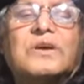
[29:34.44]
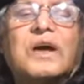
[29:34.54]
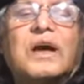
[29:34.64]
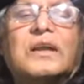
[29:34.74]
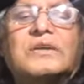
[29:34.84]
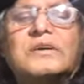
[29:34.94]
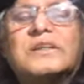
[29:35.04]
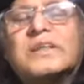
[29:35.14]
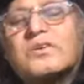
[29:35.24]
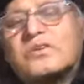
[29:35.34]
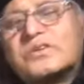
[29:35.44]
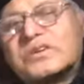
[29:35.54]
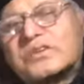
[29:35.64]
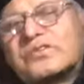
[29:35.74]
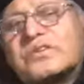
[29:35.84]
And in the
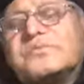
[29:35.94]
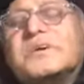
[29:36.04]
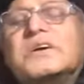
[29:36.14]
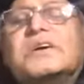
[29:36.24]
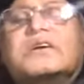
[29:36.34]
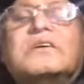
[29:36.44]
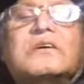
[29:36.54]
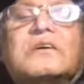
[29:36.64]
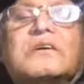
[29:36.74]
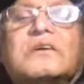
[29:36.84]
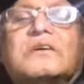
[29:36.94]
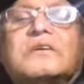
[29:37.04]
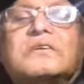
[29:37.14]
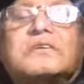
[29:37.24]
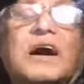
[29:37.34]
context of the
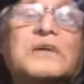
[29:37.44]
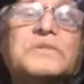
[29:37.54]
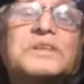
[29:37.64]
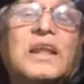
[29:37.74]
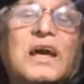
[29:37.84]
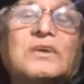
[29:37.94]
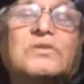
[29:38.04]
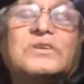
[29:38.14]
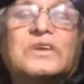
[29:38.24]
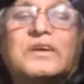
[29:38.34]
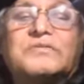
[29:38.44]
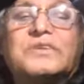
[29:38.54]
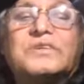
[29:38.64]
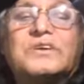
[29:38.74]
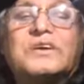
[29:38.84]
time and the language and
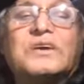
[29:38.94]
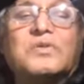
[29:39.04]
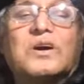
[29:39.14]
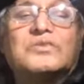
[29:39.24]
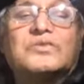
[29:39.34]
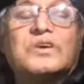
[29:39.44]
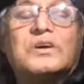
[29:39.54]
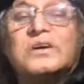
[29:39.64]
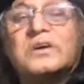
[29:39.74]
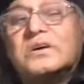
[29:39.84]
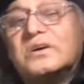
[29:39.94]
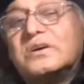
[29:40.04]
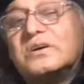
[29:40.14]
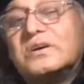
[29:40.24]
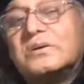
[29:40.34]
everything, he was
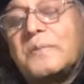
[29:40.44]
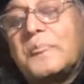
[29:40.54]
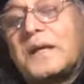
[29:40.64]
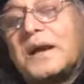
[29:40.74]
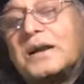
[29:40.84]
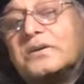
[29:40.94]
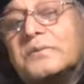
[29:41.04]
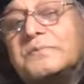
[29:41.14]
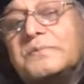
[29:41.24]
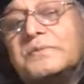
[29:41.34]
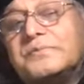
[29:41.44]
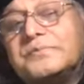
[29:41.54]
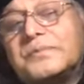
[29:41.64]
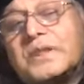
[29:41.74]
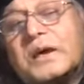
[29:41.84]
kind of
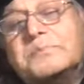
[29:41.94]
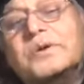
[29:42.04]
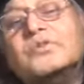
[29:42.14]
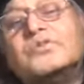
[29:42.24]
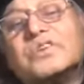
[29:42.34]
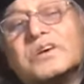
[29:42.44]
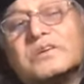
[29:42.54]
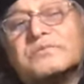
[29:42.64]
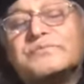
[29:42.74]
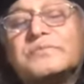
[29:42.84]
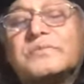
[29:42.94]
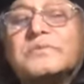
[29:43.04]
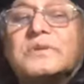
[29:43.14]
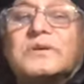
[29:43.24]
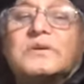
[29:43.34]
abusing
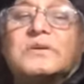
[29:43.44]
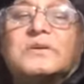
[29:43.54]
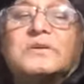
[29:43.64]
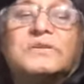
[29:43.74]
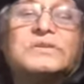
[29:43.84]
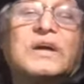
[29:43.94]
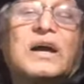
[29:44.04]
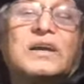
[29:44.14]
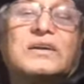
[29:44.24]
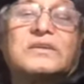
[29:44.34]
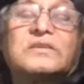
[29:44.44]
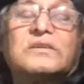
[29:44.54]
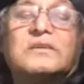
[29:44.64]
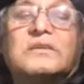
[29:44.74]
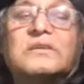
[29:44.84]
the target,
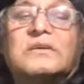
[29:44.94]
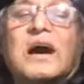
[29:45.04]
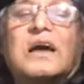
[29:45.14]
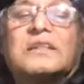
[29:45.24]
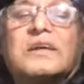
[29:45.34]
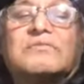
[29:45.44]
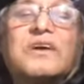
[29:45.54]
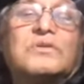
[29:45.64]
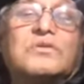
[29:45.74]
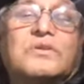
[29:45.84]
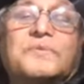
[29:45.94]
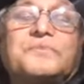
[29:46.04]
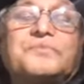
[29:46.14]
Akhtar Farooq.